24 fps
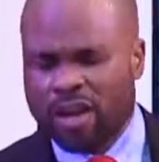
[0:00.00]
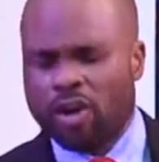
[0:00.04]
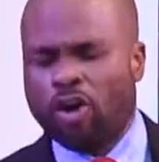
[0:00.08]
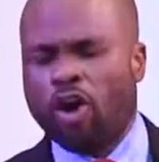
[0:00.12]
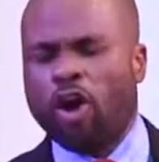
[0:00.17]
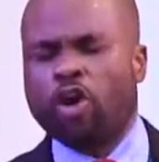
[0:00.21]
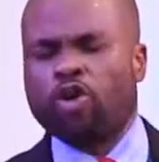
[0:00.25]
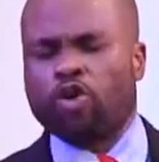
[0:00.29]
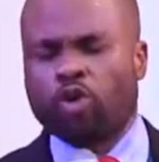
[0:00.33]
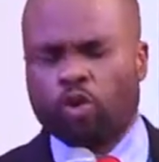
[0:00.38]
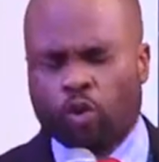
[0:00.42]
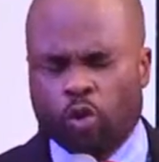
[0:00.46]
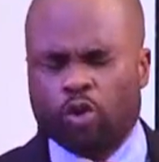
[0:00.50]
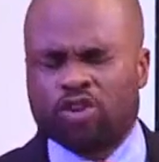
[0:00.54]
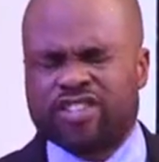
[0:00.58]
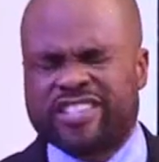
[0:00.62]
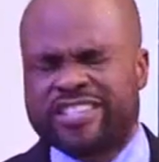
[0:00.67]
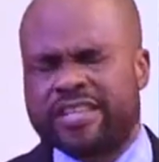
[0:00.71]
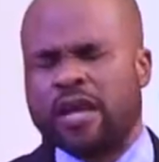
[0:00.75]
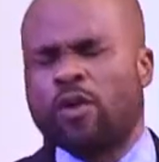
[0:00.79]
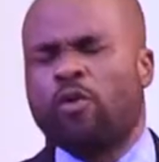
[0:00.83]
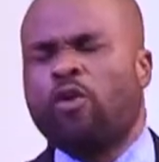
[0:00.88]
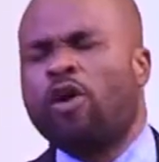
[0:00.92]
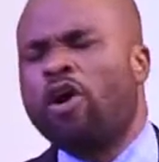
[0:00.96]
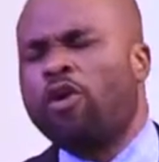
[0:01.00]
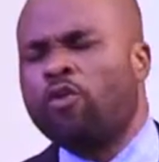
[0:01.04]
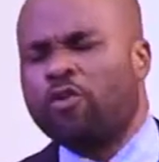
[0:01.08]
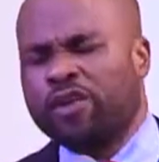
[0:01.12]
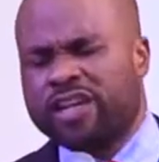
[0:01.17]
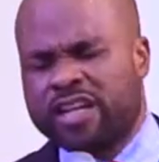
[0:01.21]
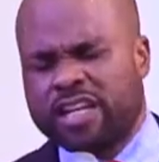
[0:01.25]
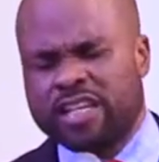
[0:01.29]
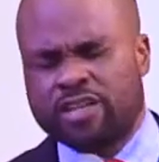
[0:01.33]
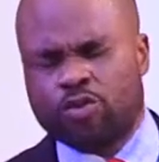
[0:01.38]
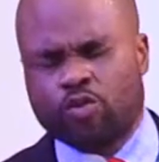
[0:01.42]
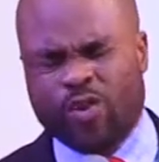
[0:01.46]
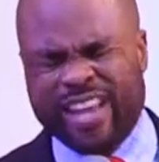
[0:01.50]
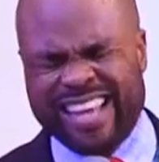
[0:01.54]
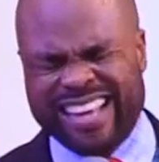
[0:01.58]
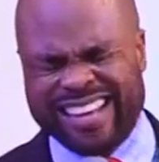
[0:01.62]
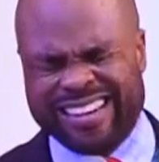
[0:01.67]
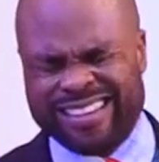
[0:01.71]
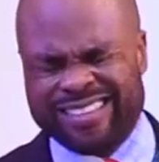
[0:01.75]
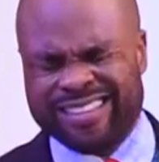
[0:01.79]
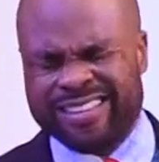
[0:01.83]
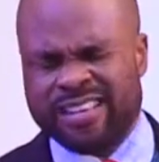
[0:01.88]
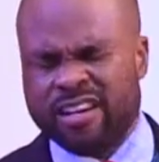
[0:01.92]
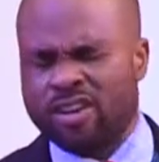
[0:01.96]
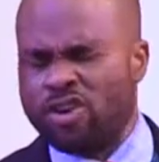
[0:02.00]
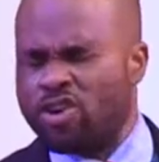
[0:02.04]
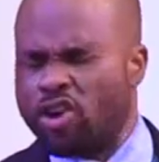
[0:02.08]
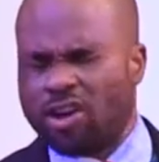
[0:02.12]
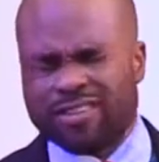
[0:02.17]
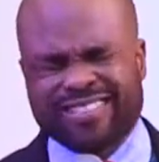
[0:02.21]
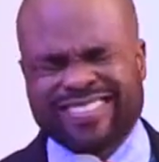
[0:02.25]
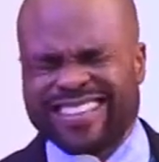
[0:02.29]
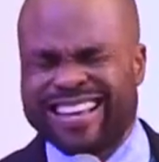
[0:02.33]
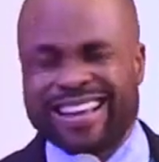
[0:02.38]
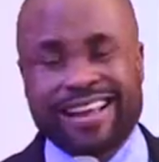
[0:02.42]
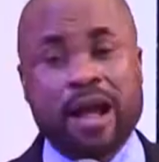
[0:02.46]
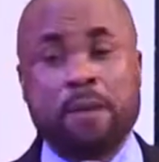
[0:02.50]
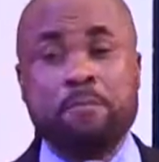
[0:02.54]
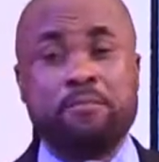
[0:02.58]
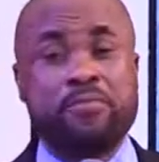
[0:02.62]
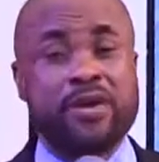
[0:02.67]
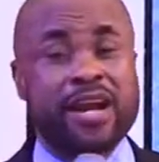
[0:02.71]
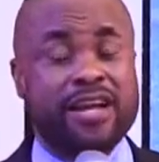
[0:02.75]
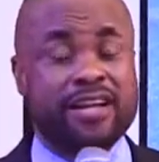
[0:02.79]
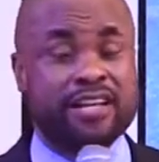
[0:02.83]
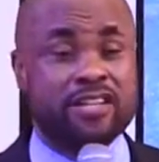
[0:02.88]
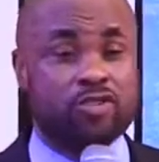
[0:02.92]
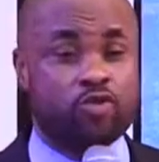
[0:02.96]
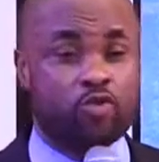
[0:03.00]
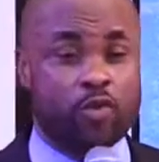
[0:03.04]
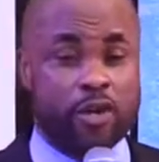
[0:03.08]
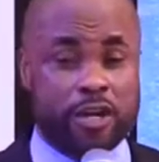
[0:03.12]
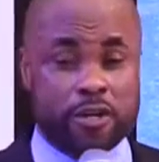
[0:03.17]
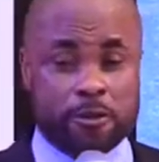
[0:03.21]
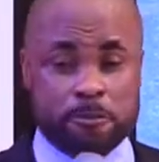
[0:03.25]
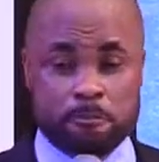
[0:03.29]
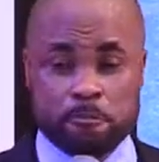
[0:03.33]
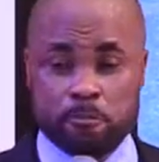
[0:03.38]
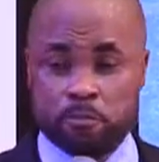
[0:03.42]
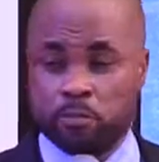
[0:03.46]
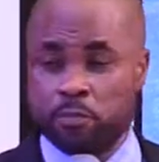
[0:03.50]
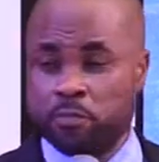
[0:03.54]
God rules the world with his will. Nothing can break his will.